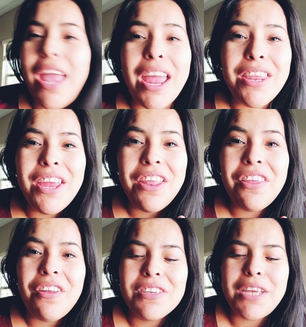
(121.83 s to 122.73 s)
And you hear the
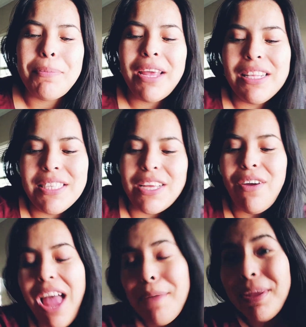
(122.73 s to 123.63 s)
littles coming in, so
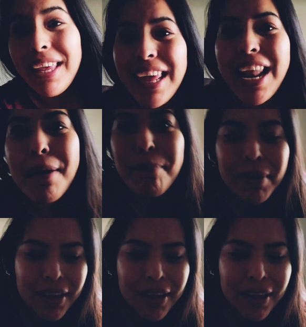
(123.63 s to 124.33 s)
I'm gonna get up.